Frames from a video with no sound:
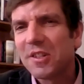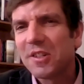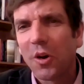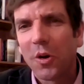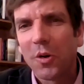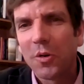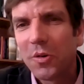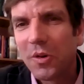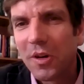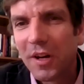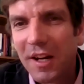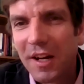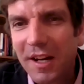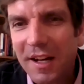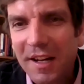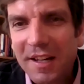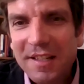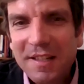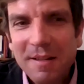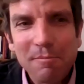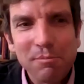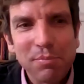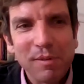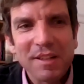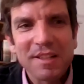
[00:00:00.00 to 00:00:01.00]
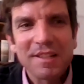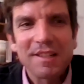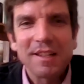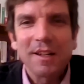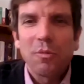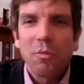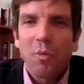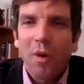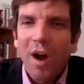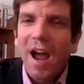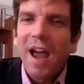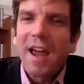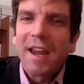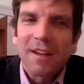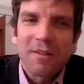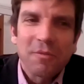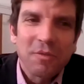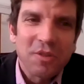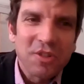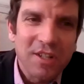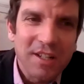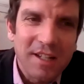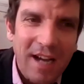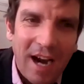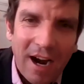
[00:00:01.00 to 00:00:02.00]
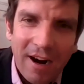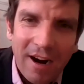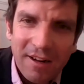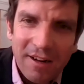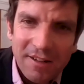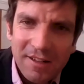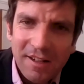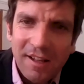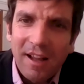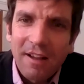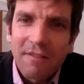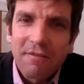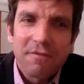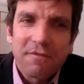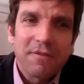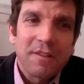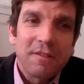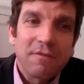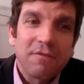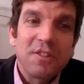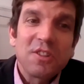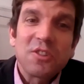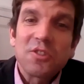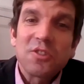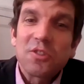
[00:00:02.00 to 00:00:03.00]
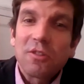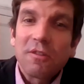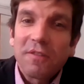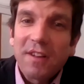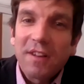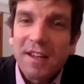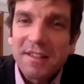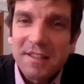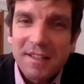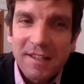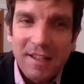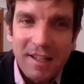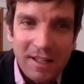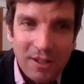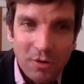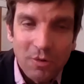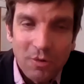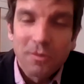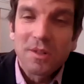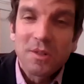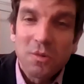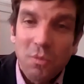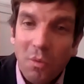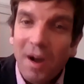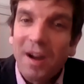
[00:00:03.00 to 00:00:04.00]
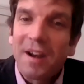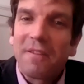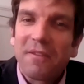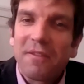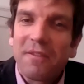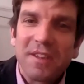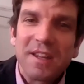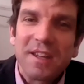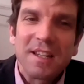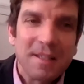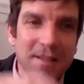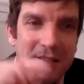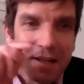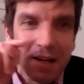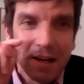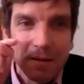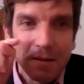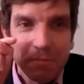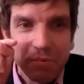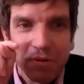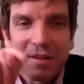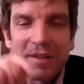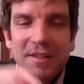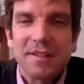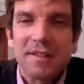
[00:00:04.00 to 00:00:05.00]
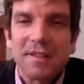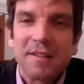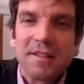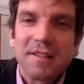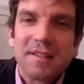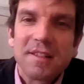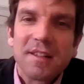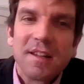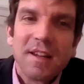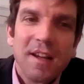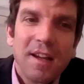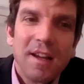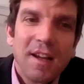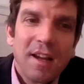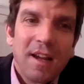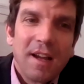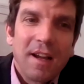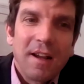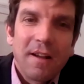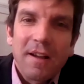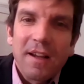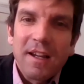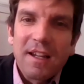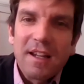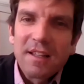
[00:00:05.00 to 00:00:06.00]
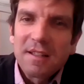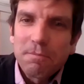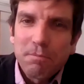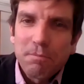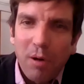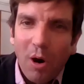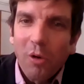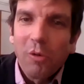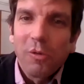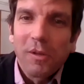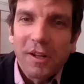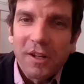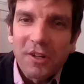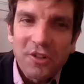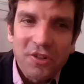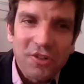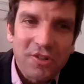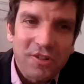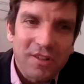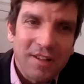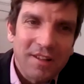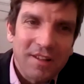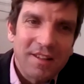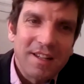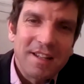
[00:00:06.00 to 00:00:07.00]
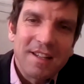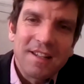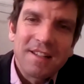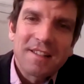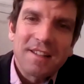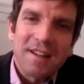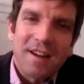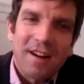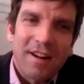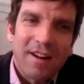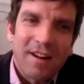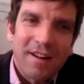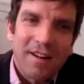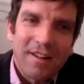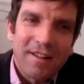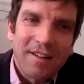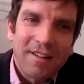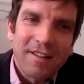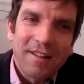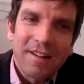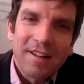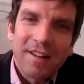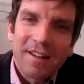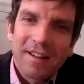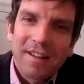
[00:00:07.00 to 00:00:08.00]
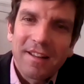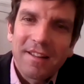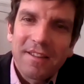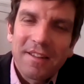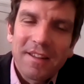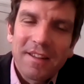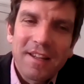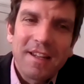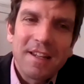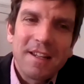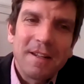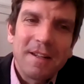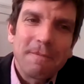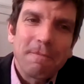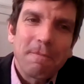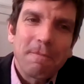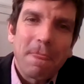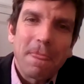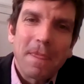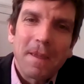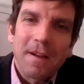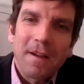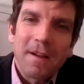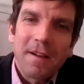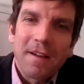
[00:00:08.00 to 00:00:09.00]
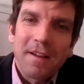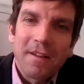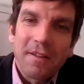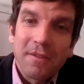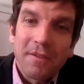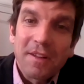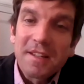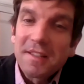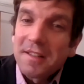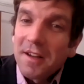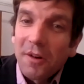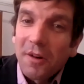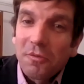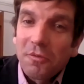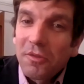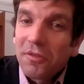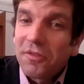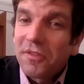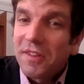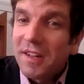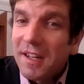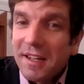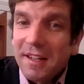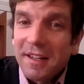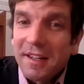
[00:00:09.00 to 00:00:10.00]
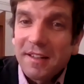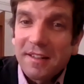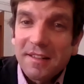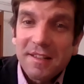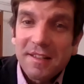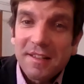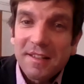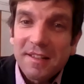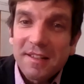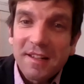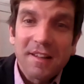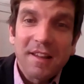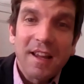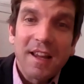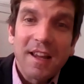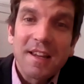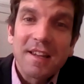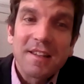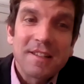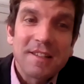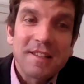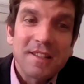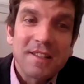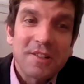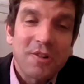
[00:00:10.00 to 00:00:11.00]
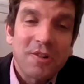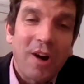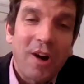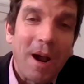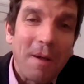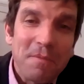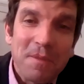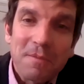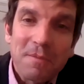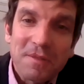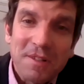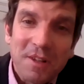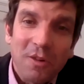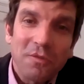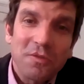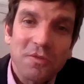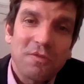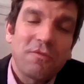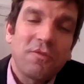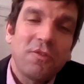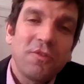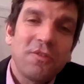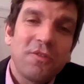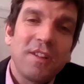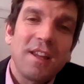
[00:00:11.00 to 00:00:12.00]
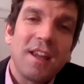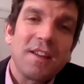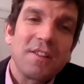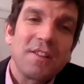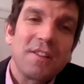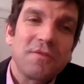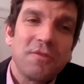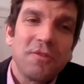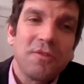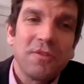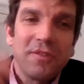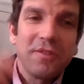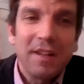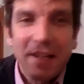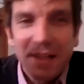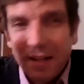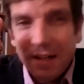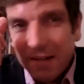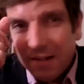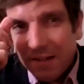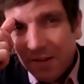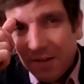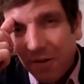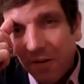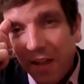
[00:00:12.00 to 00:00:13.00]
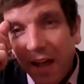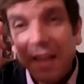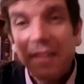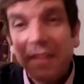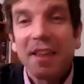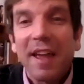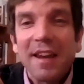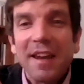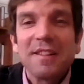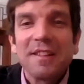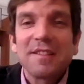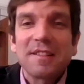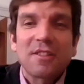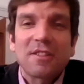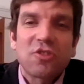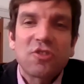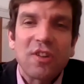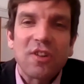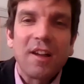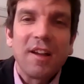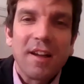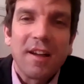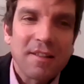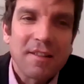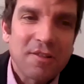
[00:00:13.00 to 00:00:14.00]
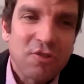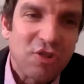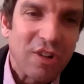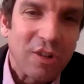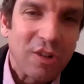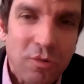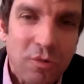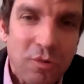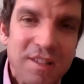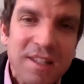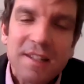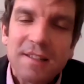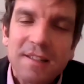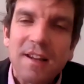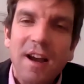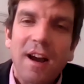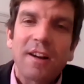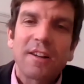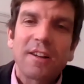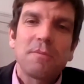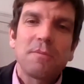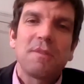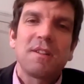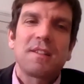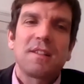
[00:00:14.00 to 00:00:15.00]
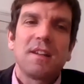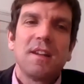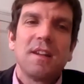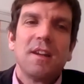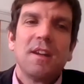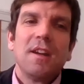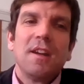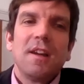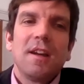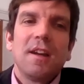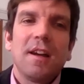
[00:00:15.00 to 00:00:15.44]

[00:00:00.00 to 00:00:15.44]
there is no simplistic way in which a character like Vishnevetsky, who is one of these princes, is Polish. These are uh, the uh, these are Ruthenians, and they describe themselves as Ruthenian. So that that is uh, argument.